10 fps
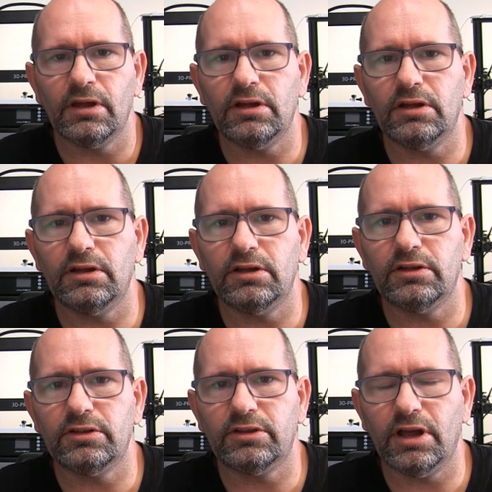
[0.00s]

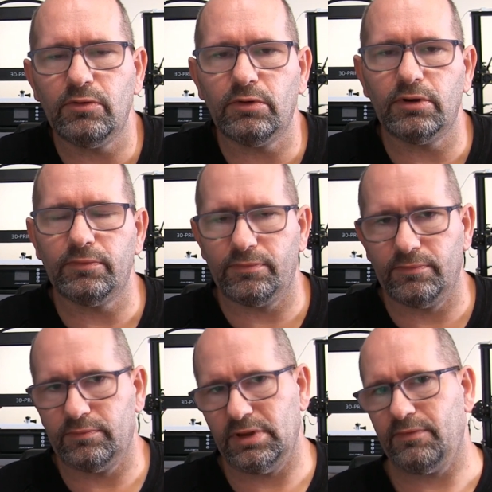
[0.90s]
uh, they were
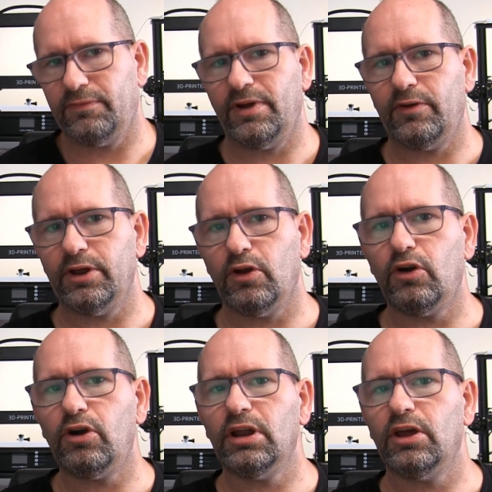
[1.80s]
yeah, very
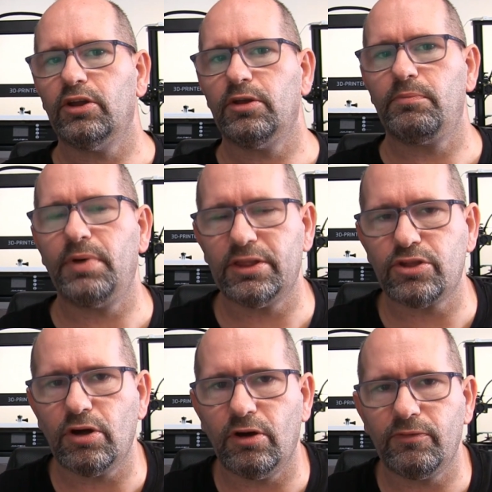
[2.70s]
early on the
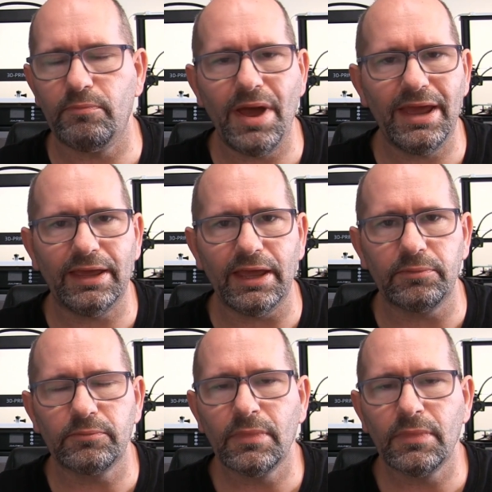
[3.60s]
batch of making.